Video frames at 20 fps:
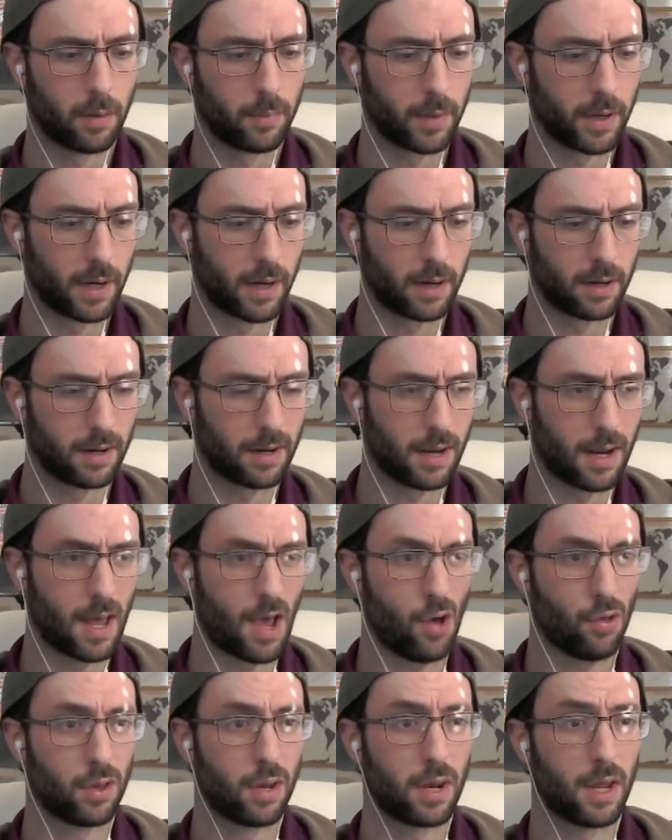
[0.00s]
And
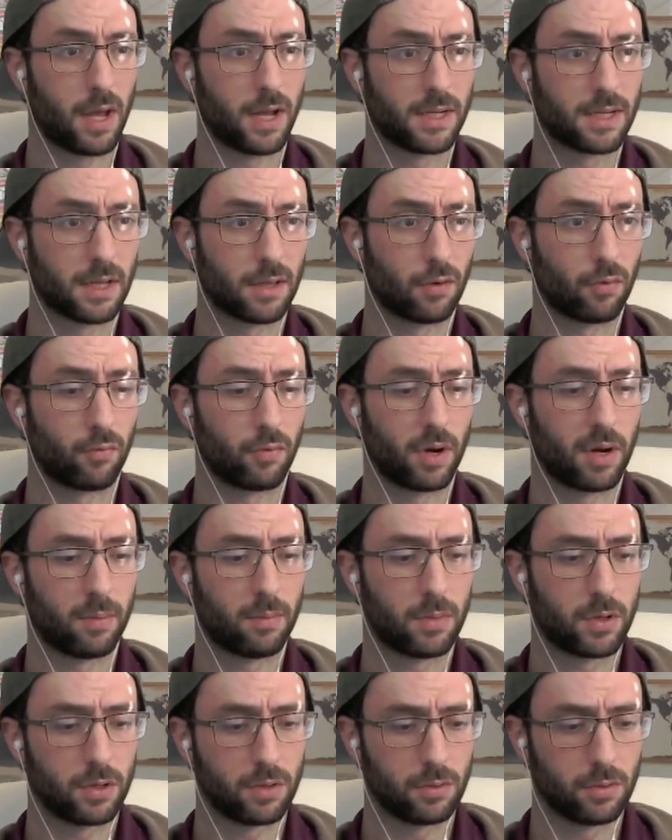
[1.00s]
now the knight's on the rim
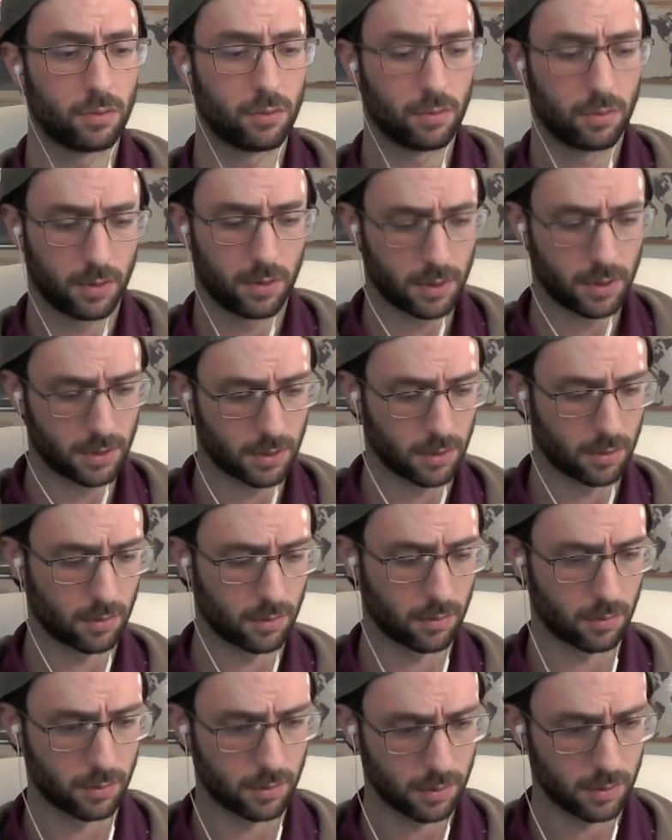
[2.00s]
too, so,